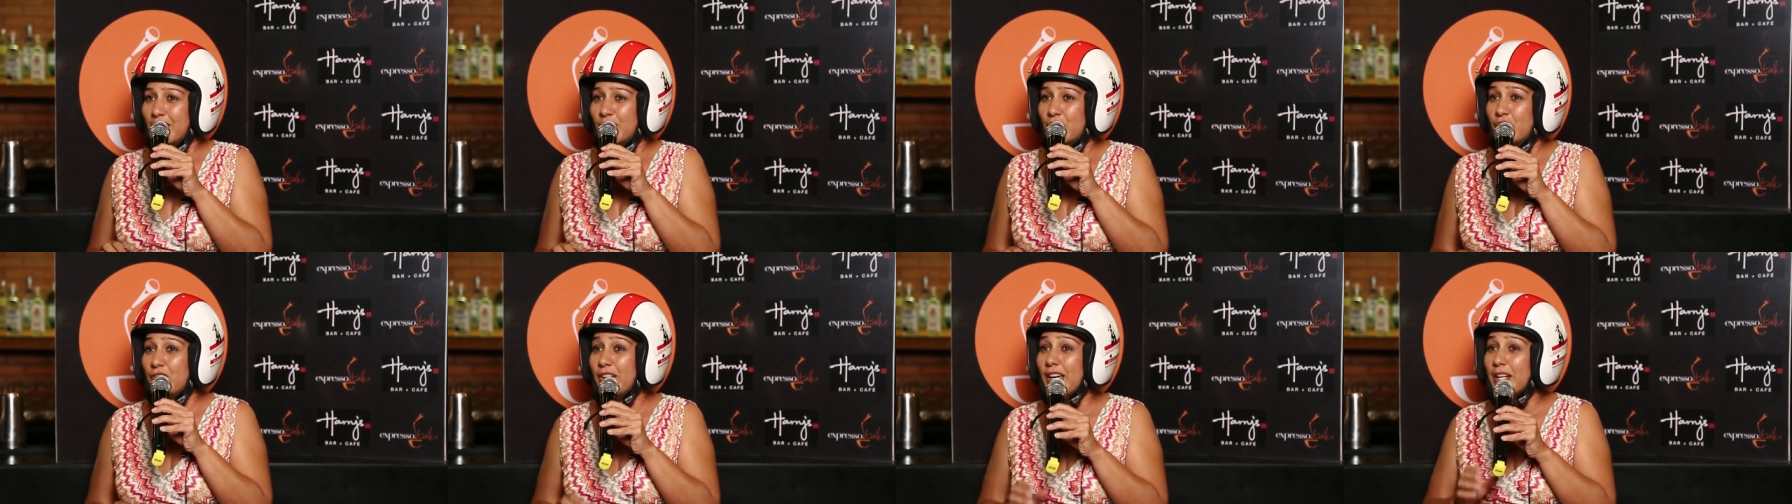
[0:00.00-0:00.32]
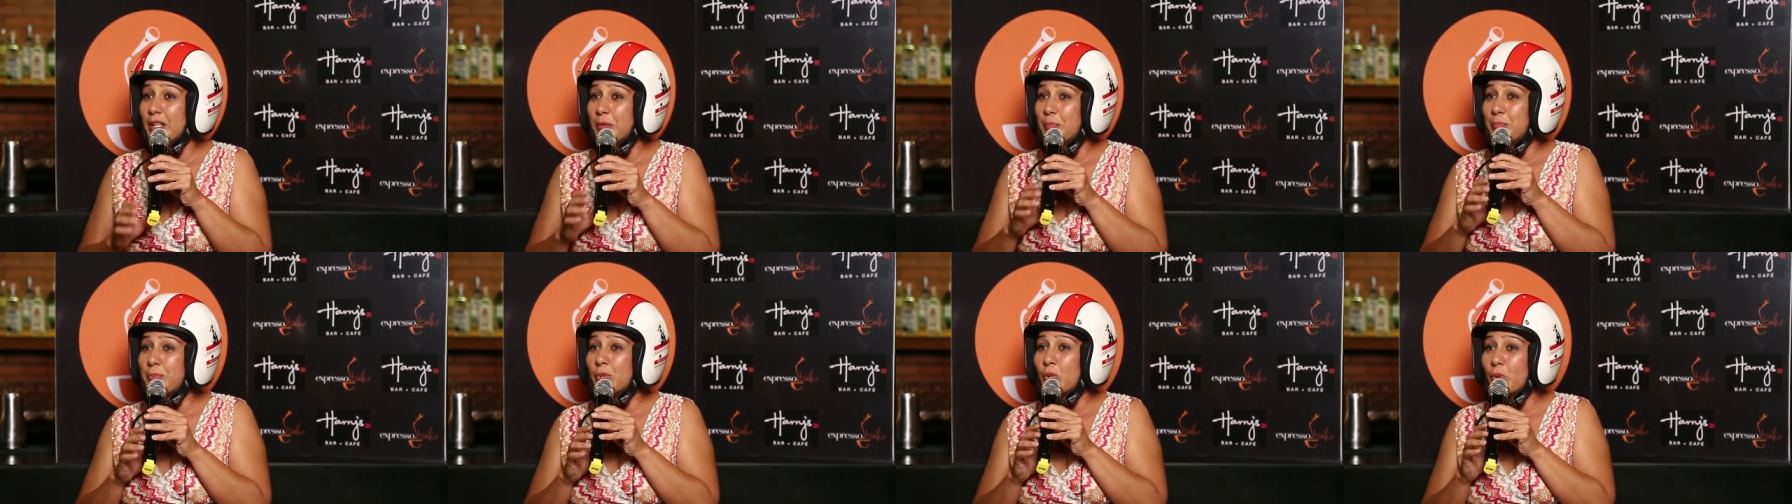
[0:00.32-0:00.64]
She
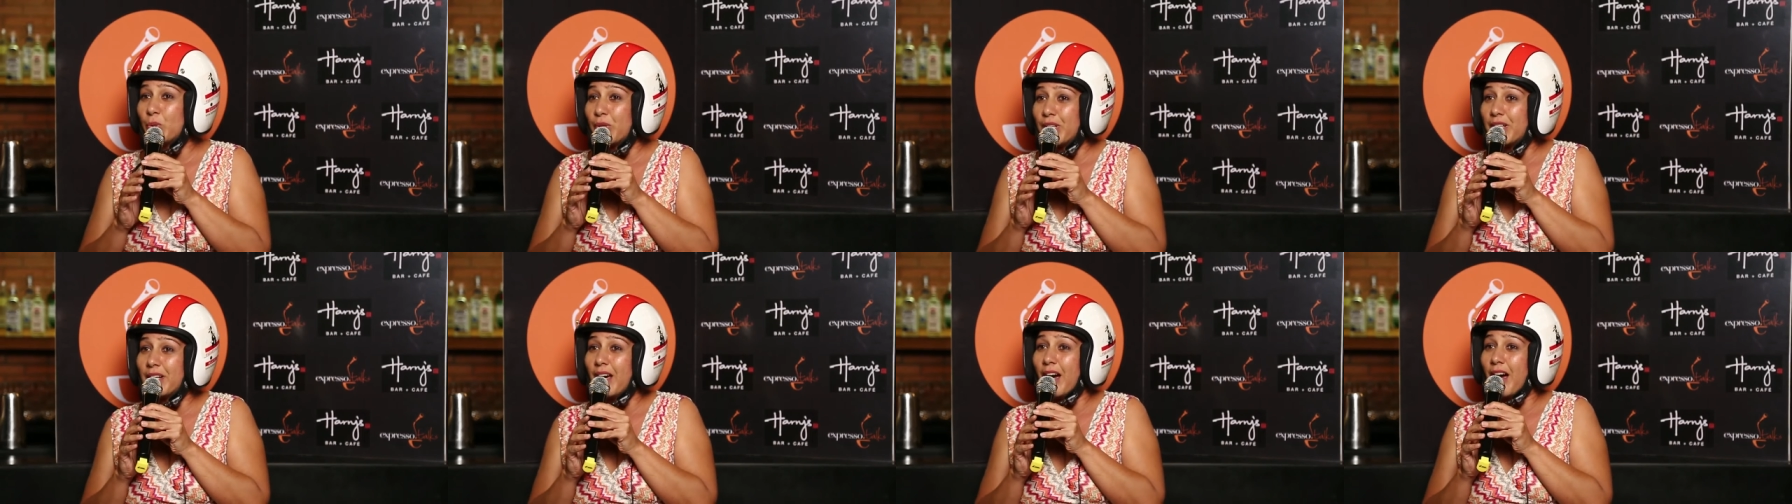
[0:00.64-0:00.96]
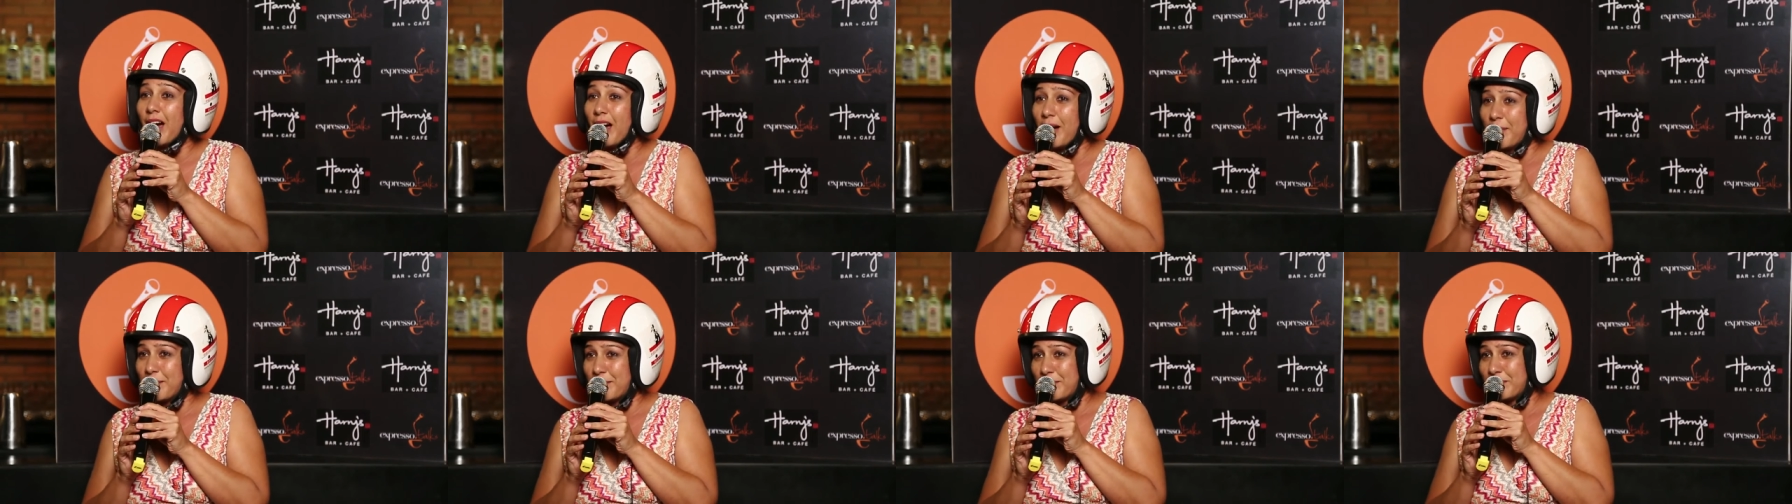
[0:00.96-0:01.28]
had a broken
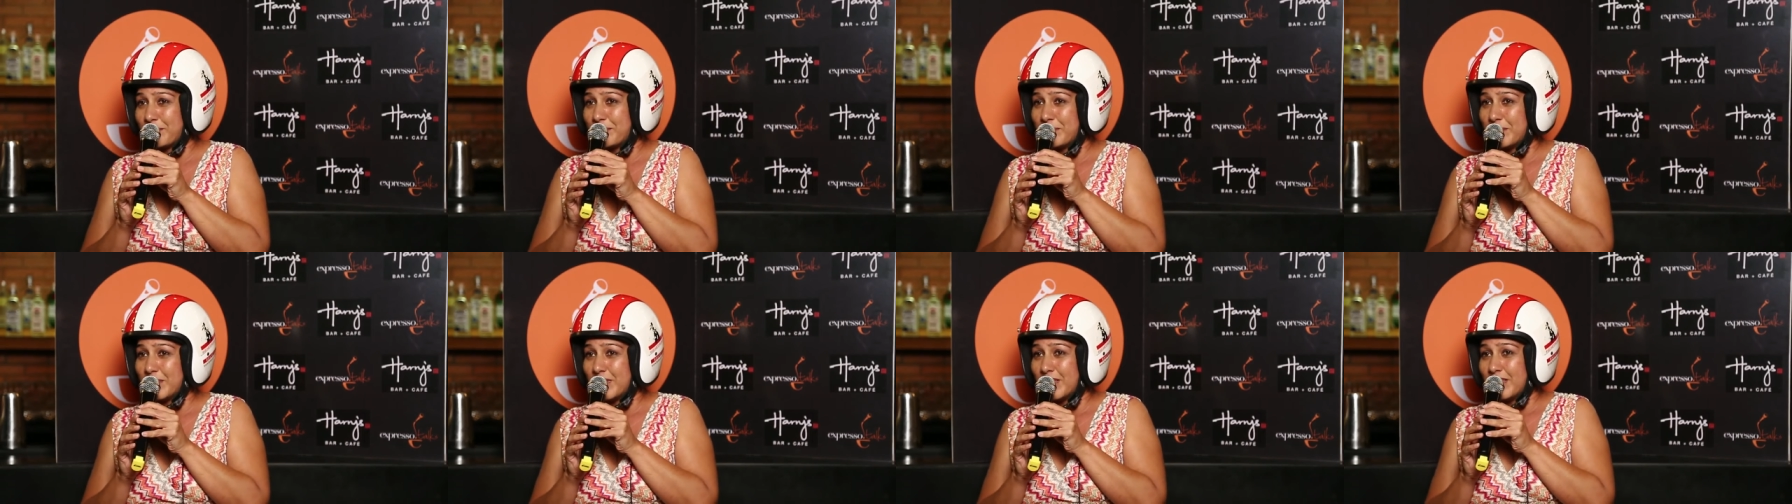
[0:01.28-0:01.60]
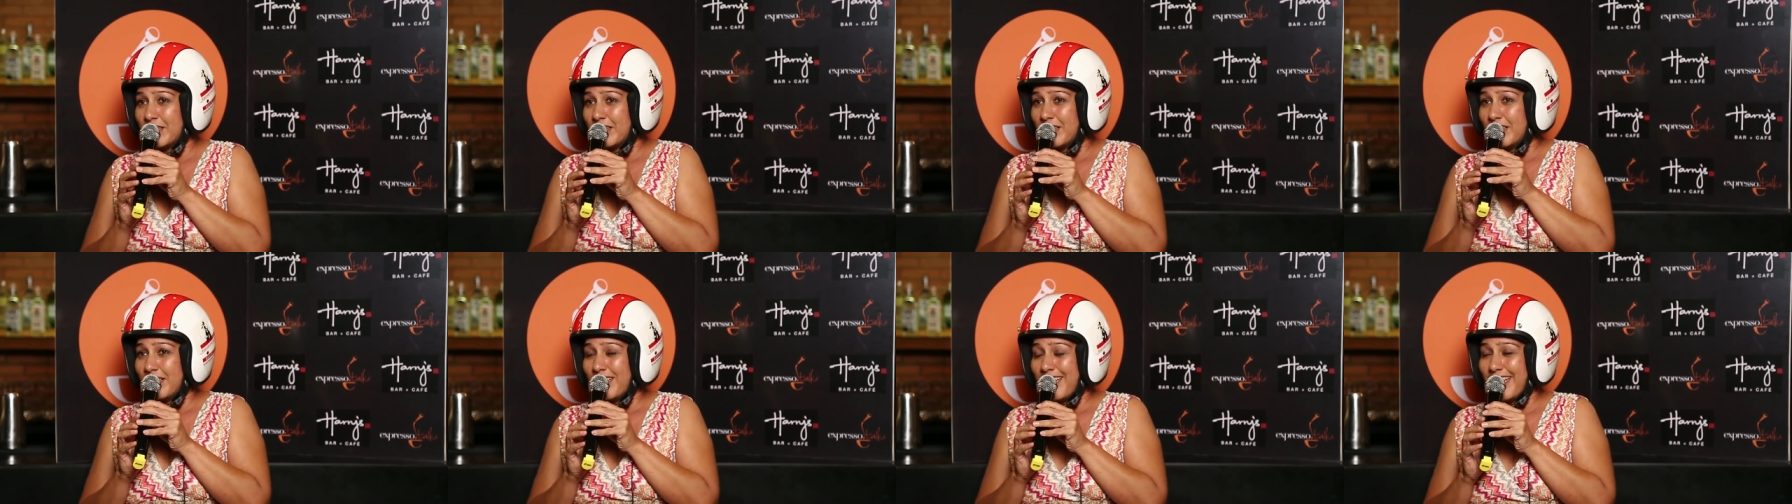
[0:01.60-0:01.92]
arm,
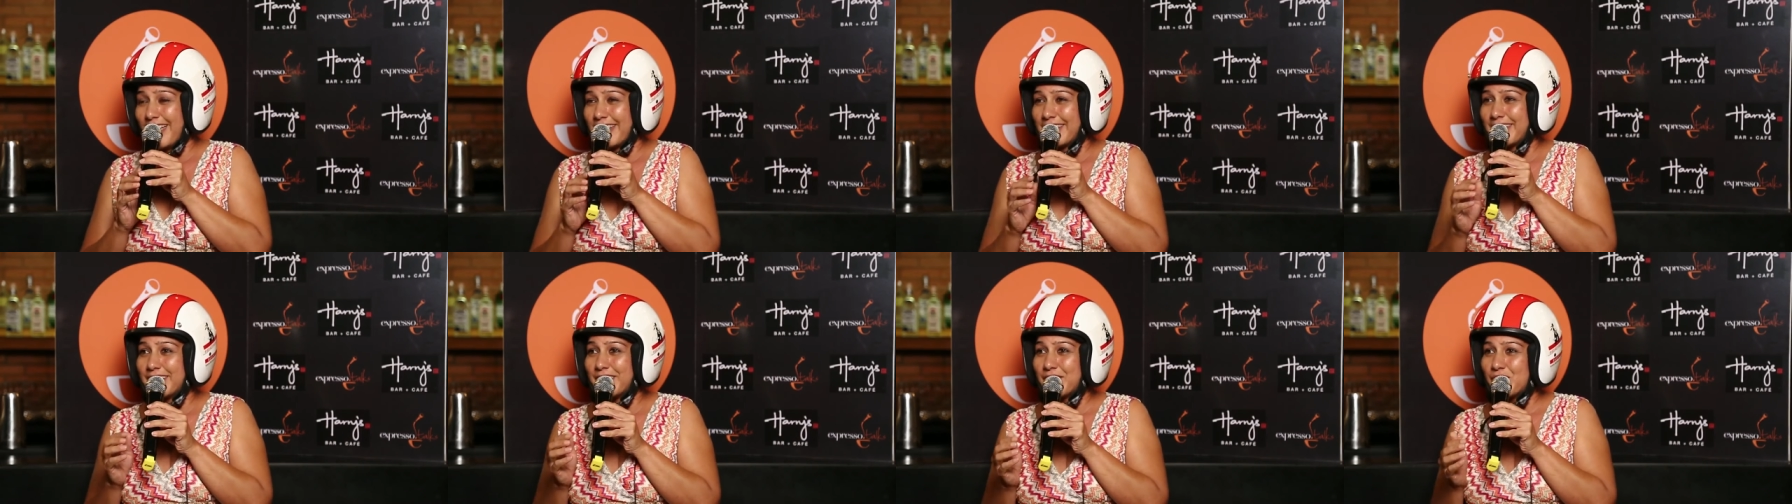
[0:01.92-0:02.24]
and